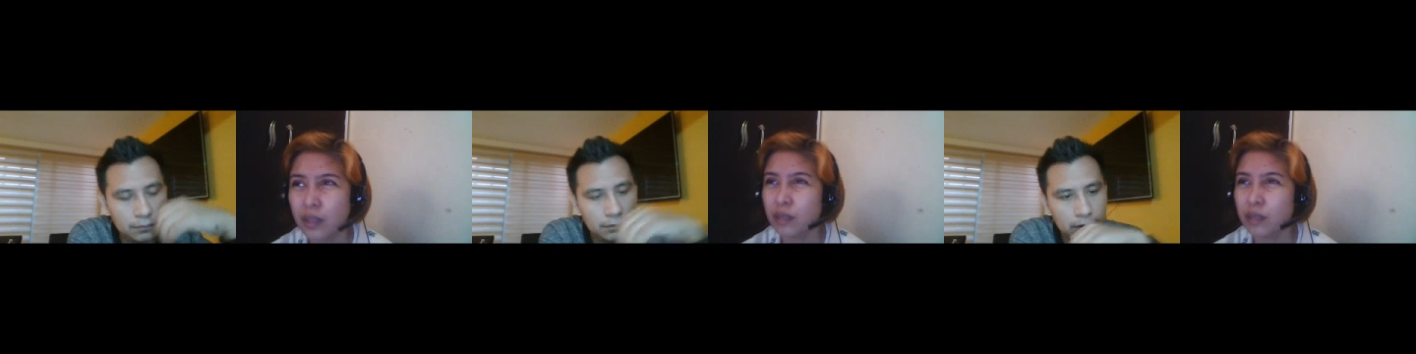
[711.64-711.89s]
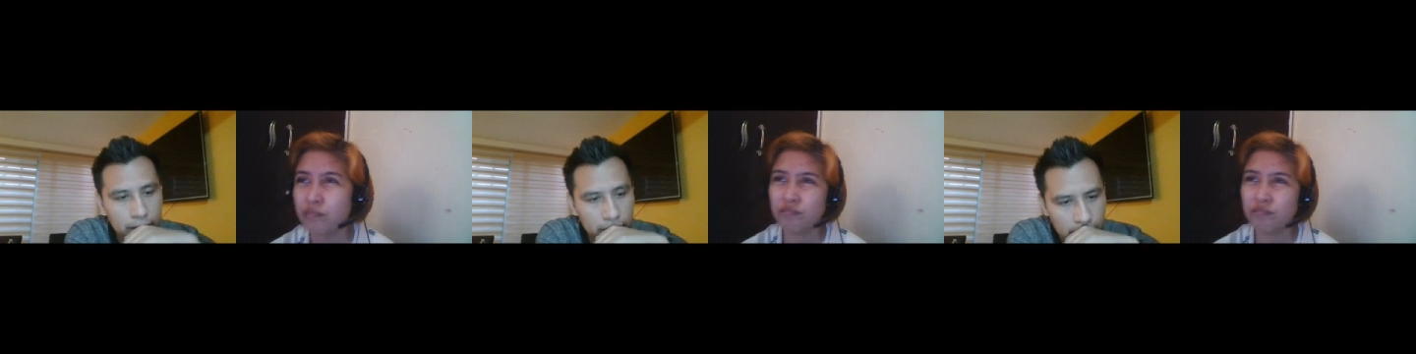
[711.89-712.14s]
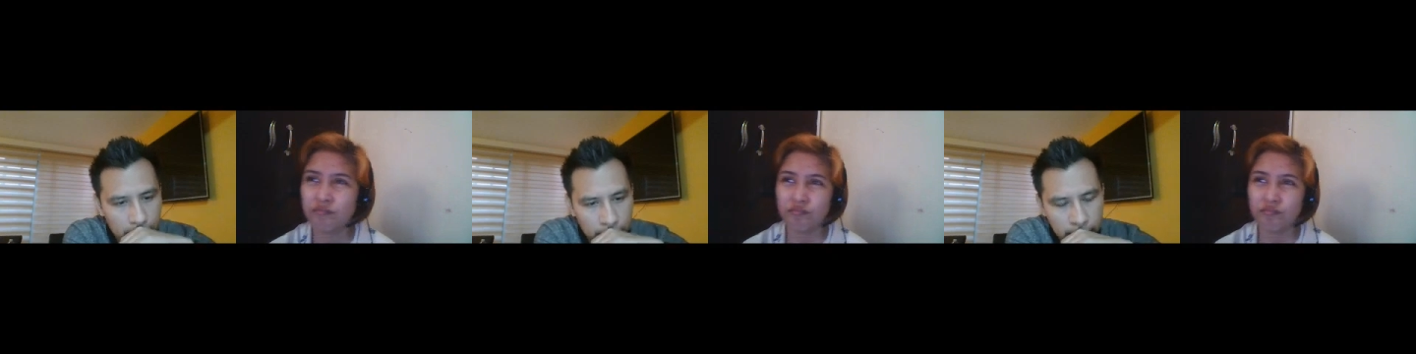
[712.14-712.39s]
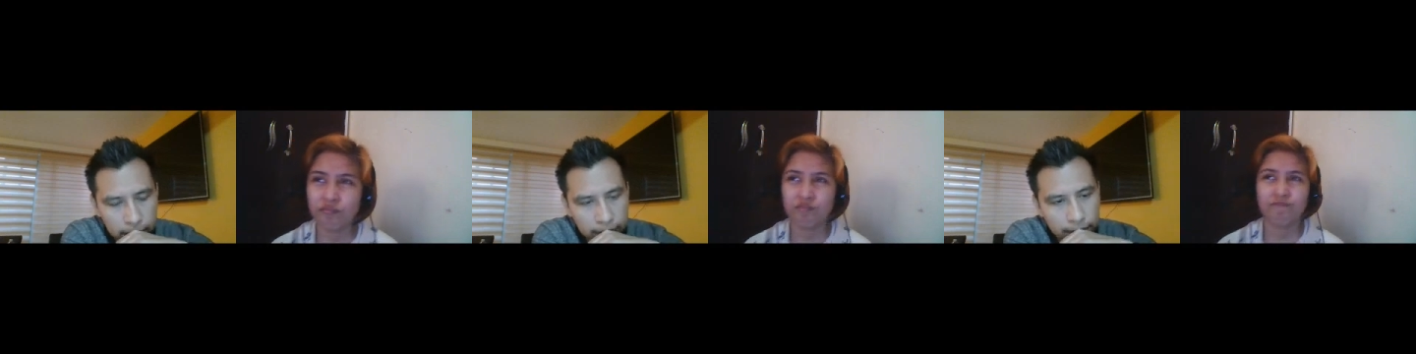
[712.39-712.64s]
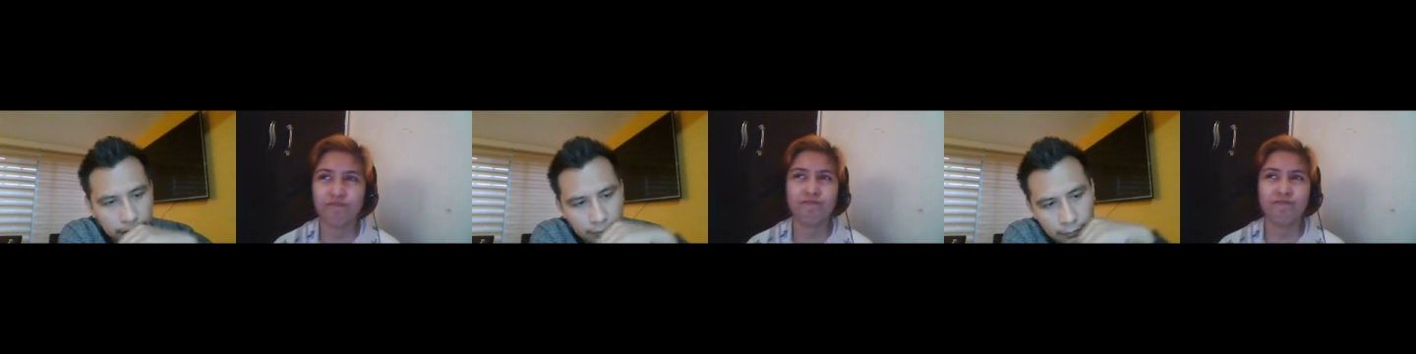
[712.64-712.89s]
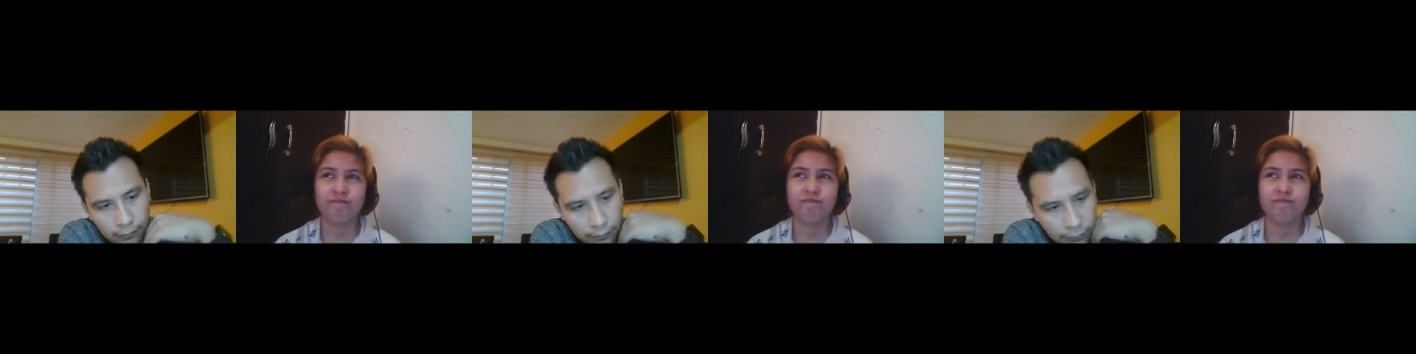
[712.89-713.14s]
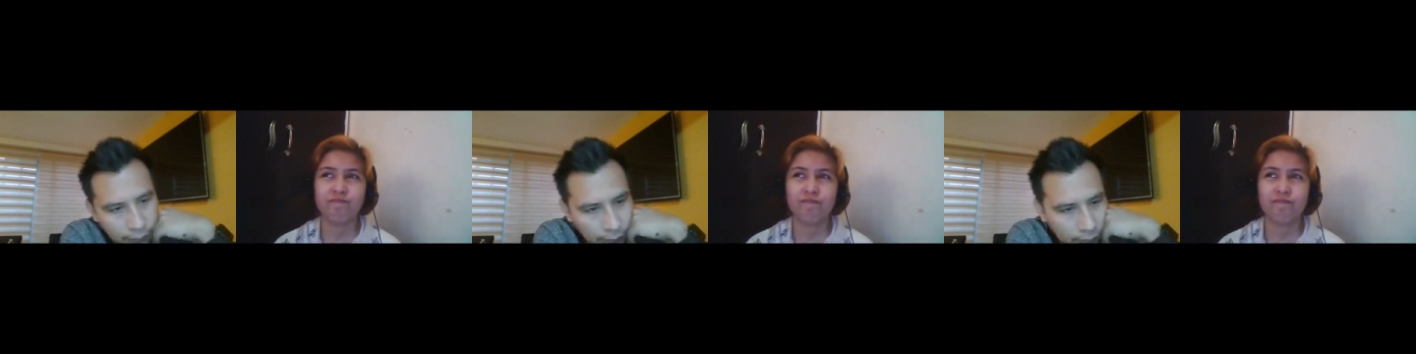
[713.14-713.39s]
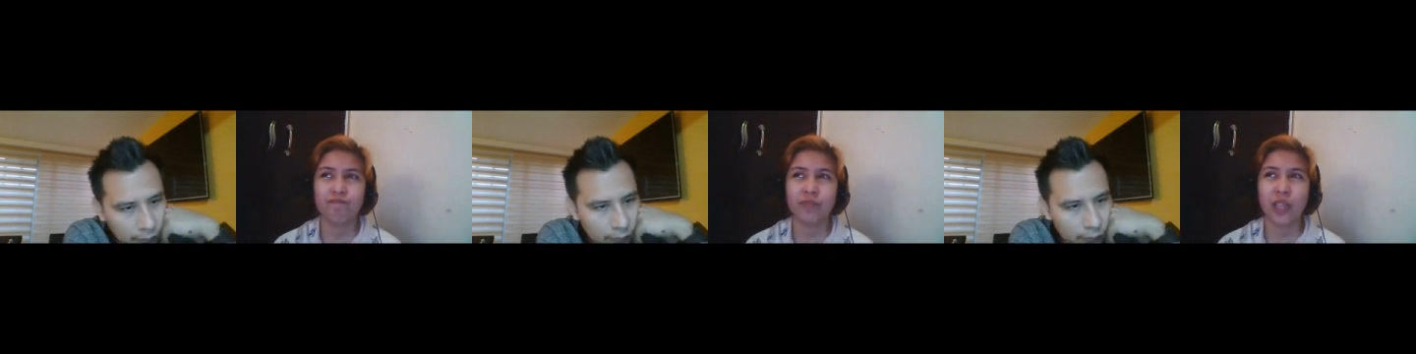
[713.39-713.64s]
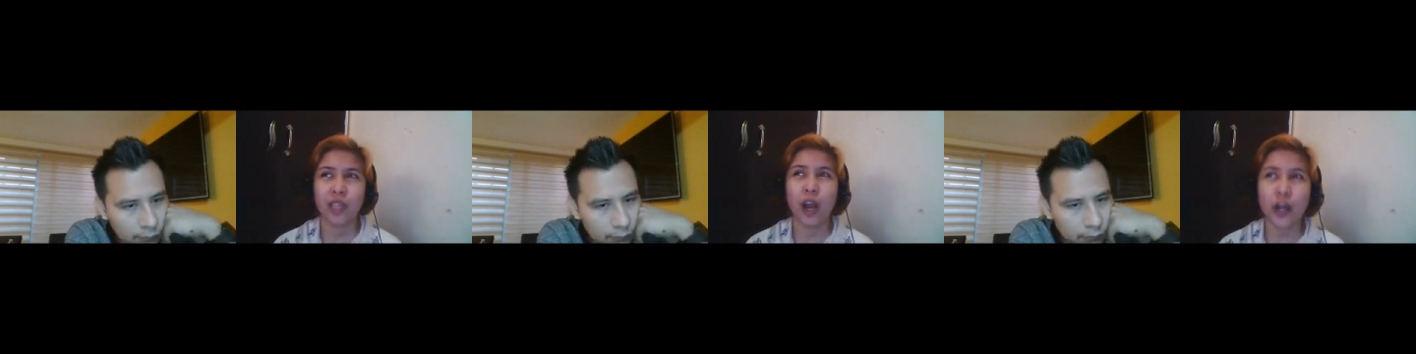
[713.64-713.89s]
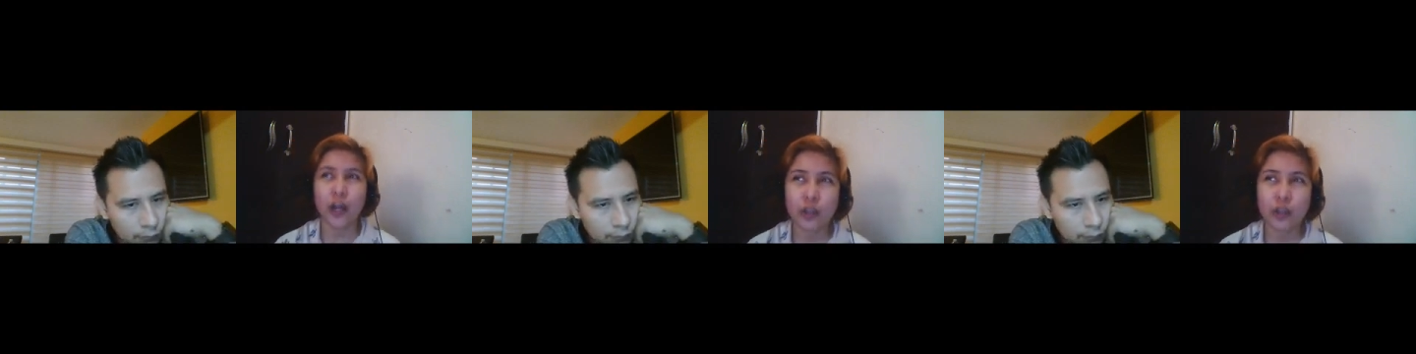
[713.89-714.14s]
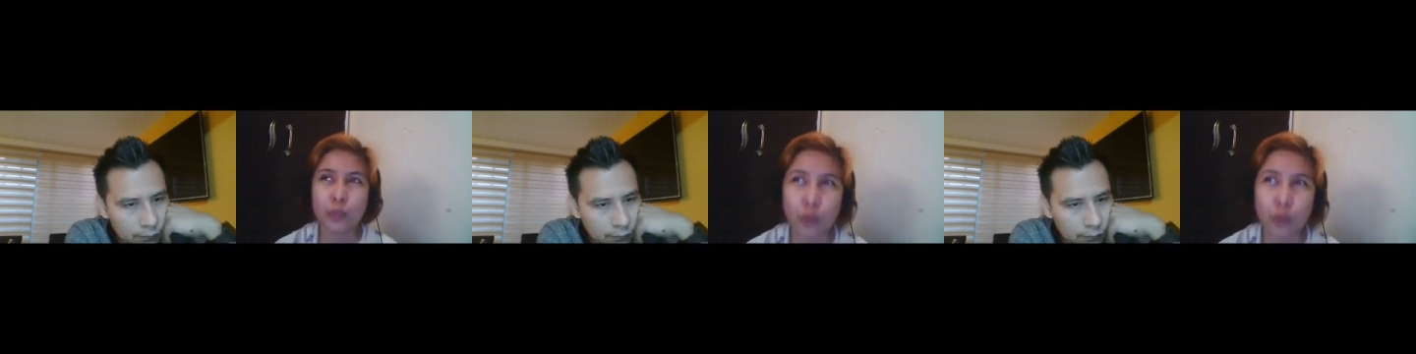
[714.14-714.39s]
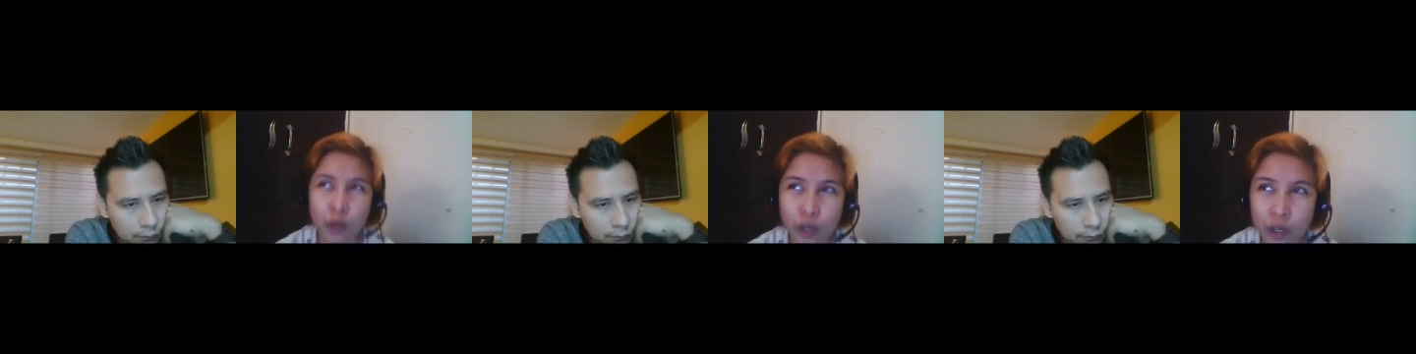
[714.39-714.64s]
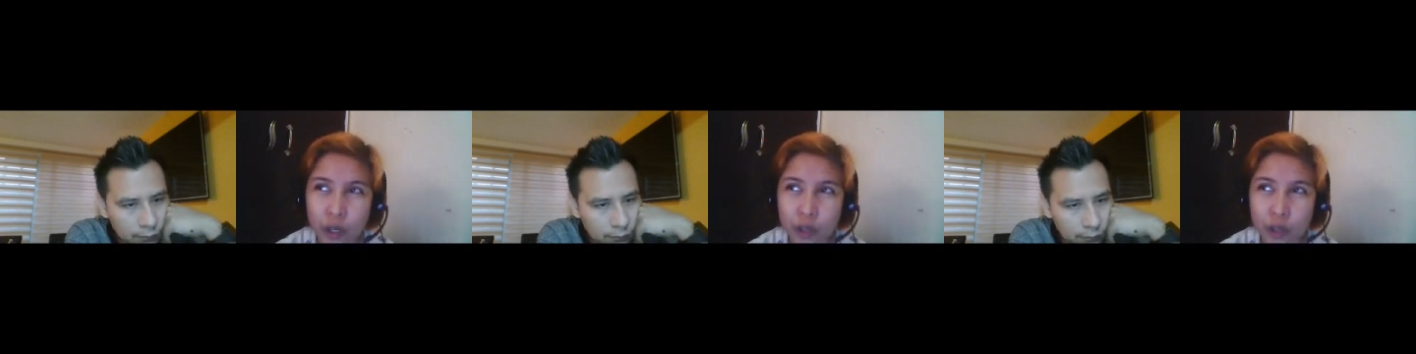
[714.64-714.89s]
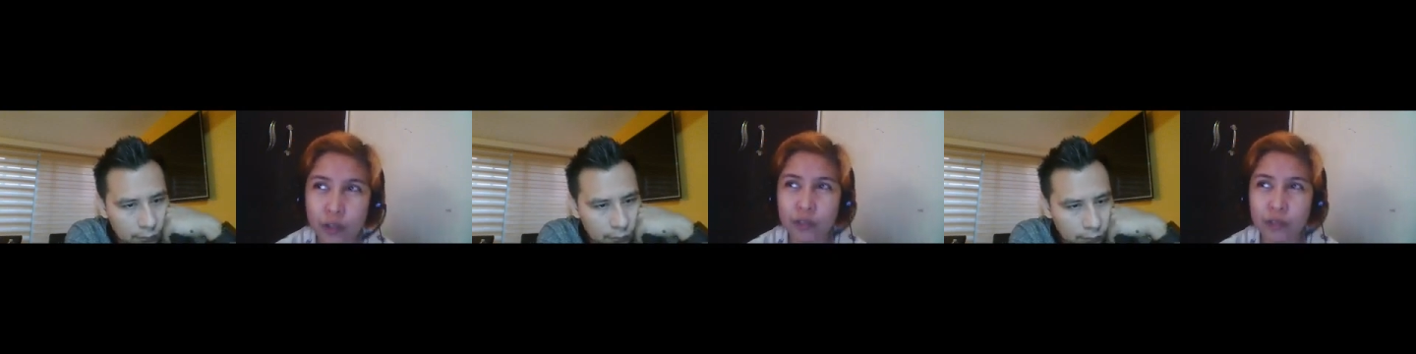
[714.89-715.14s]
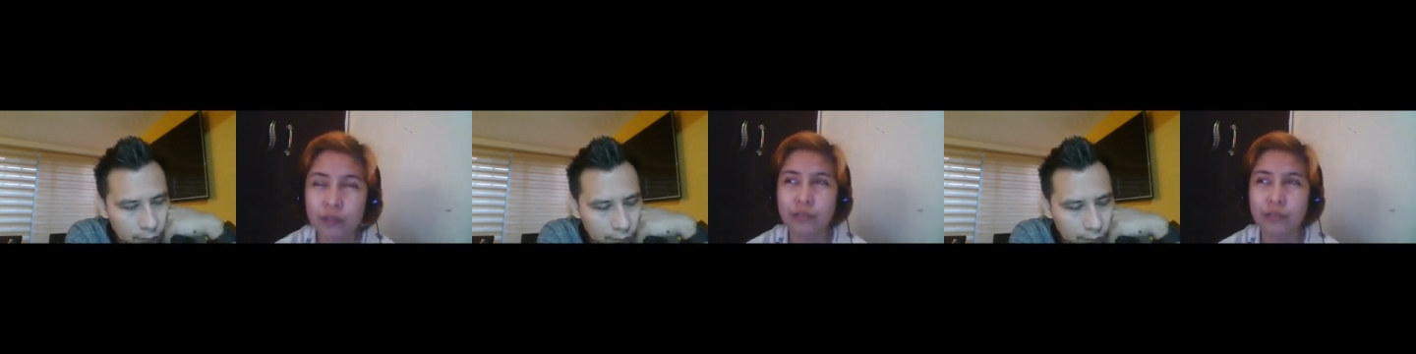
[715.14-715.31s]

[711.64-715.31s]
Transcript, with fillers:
Speaker 1: Mm, are you more of